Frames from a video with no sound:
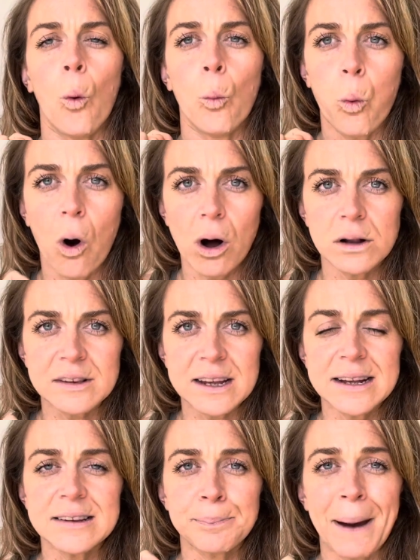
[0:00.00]
What
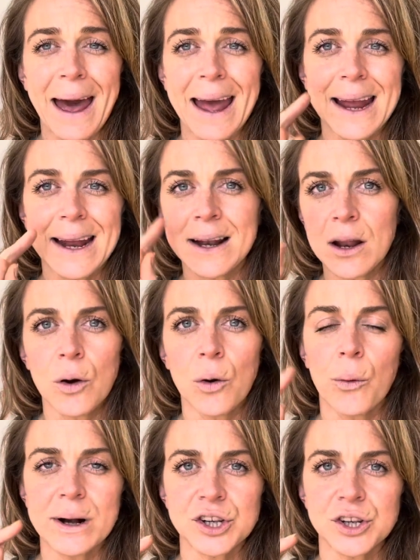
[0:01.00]
is pain?
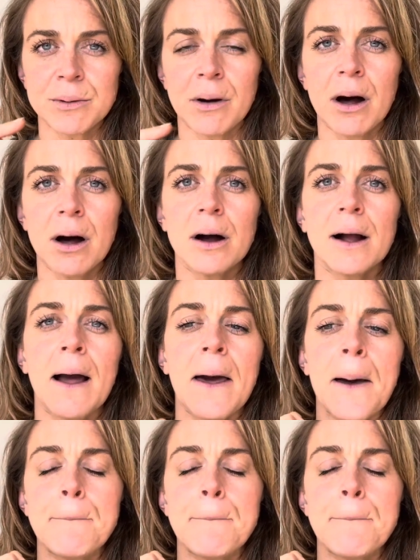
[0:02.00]
Question mark.